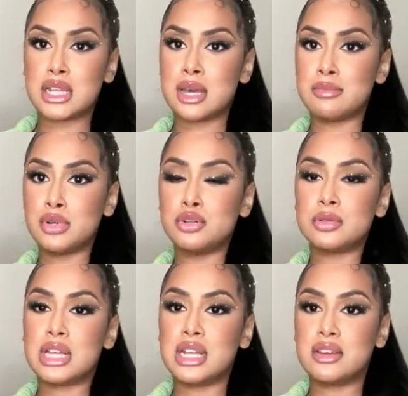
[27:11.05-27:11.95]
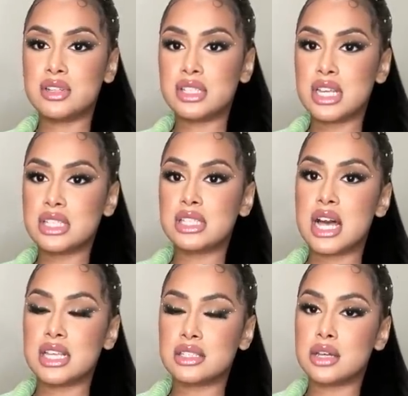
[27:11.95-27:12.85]
like boobs, I definitely say
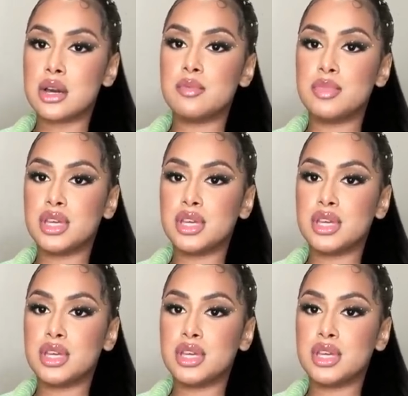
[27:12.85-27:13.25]
size up,